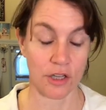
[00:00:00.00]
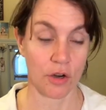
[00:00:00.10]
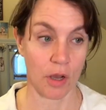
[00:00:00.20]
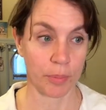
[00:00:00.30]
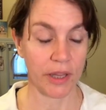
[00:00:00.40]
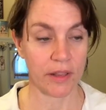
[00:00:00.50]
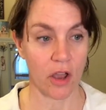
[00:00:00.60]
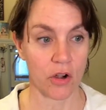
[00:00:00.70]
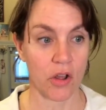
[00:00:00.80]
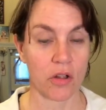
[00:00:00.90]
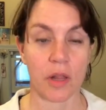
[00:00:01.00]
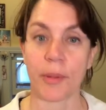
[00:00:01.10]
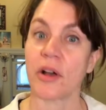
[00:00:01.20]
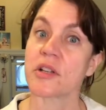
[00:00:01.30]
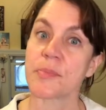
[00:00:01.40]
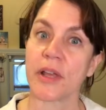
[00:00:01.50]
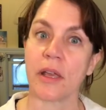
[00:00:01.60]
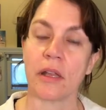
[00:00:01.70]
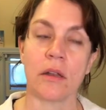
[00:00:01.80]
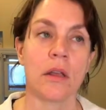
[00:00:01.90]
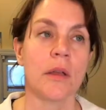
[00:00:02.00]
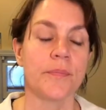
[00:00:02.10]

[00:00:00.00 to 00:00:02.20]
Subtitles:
You know, I'll play the audio clip, I'll explain,